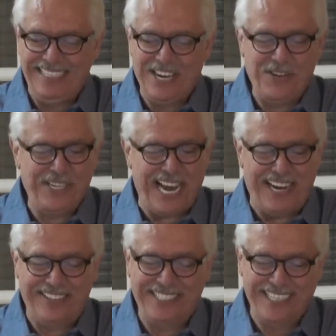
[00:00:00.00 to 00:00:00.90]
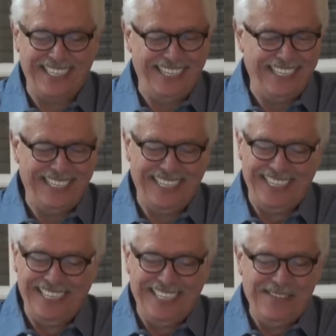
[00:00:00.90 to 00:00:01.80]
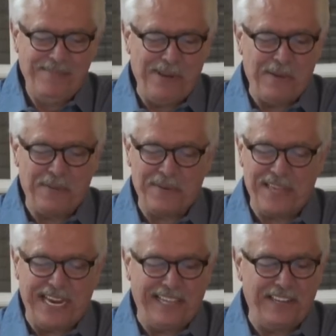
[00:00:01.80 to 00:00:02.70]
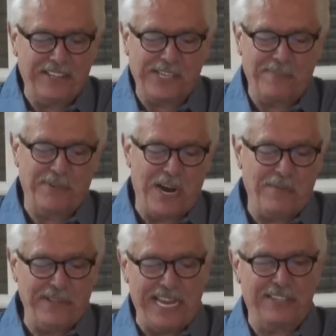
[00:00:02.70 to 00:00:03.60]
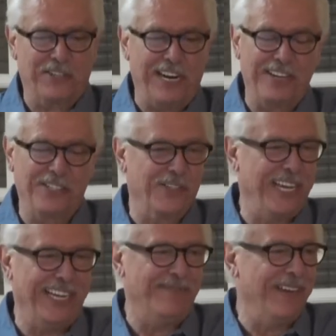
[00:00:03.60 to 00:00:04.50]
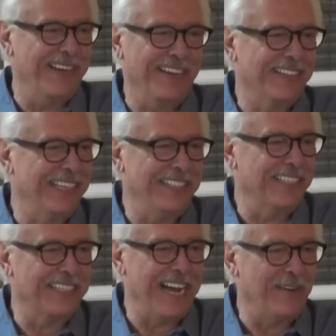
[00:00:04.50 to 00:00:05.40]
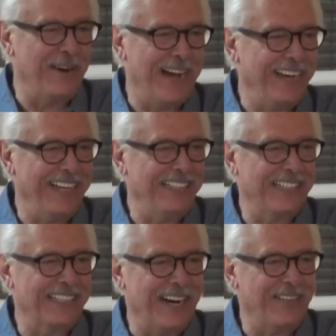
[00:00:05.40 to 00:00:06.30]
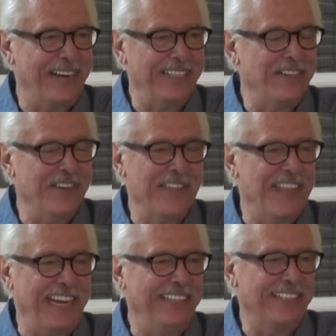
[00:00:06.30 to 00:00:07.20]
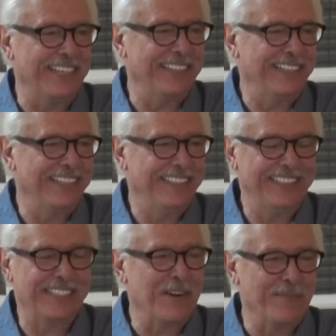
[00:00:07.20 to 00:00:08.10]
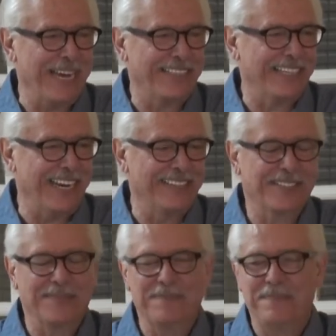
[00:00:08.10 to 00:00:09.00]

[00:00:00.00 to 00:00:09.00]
no doubt. People were thinking there's something wrong with that Torango kid because he's just not right. He's just not right. He's doing things that just don't make sense.